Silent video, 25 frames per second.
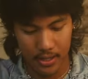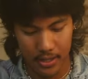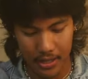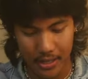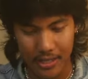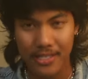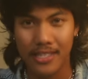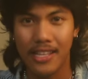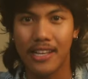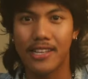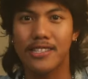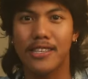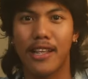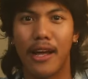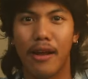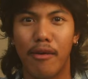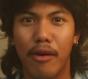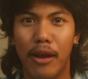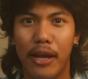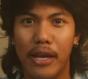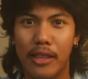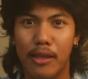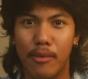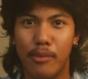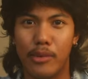This has that,
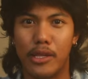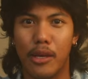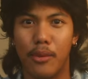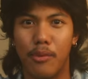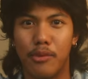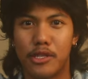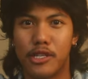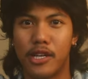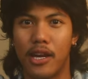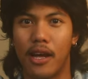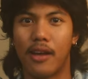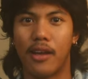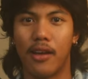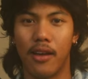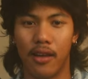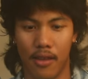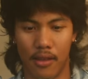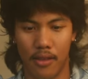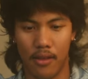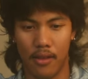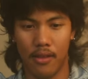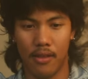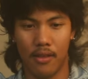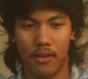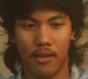right? Let me double check.
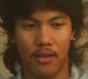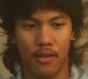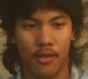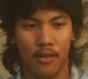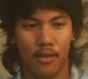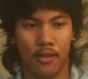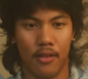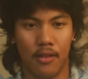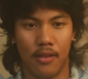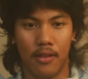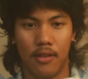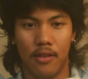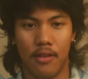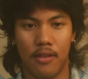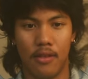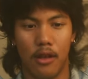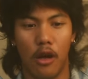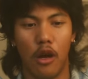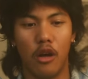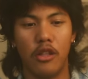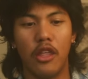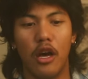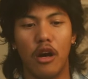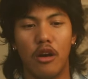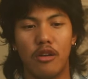
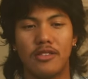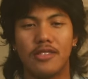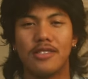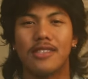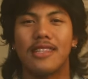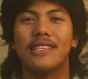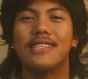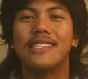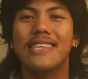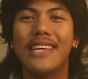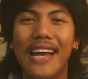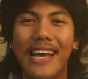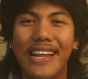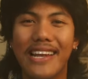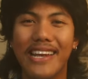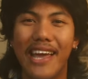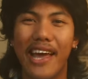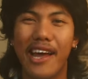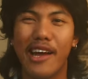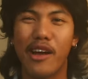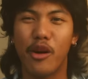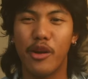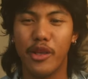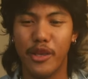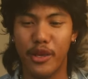Oh no, it's the San
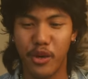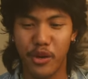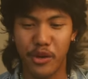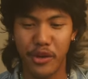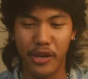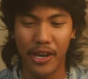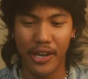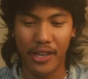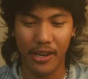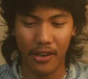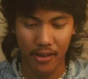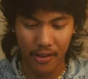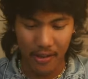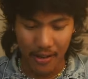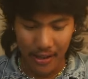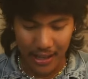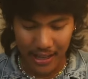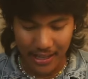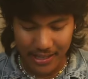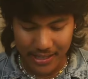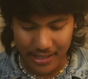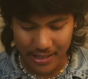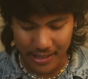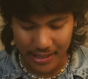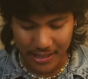Diego Union.
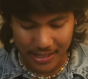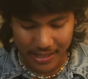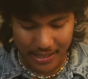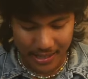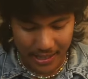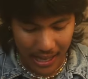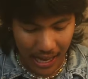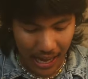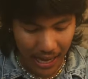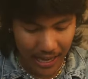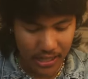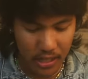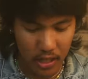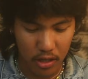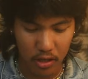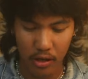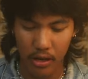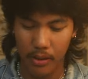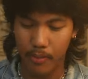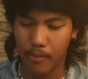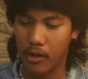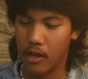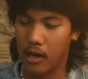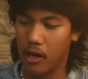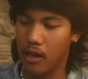It's in this nice
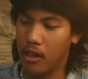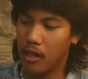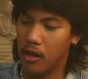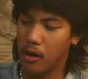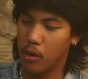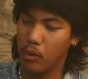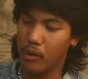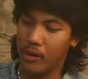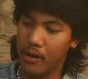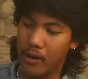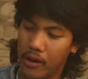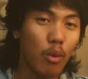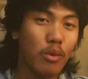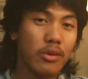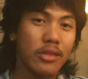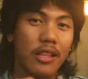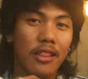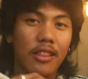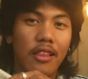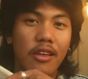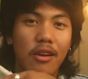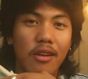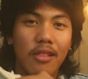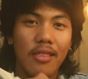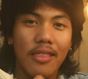cream color with, with a
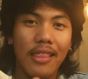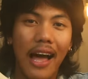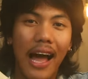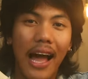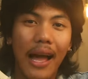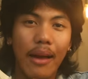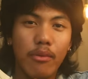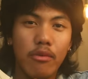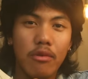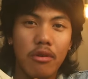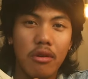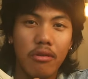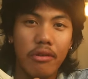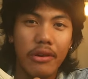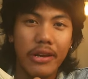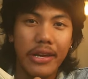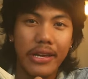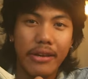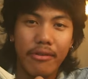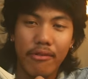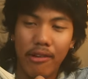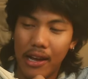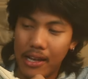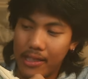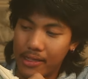little lime
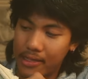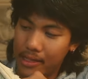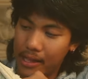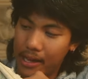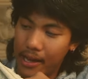green right